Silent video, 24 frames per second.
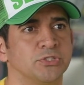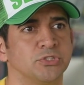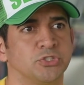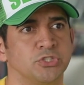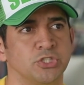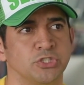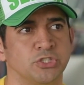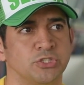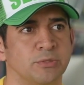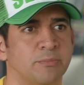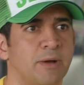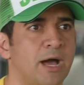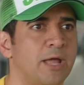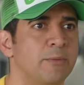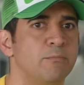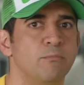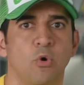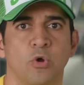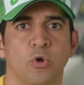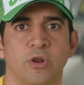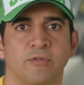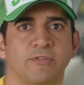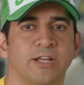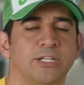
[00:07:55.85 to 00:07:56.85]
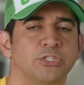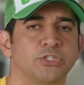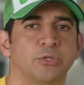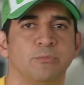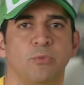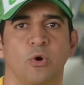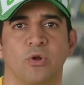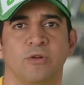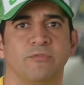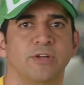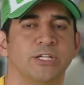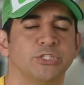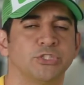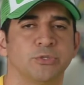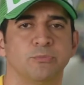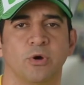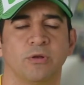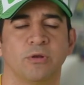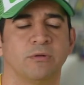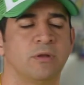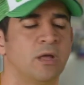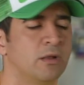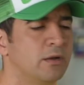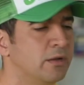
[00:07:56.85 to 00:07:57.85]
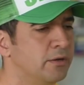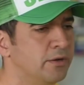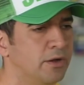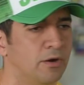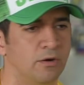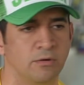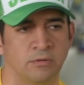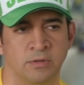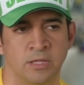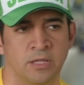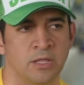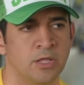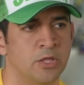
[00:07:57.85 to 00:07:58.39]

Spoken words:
is just about motivation. No.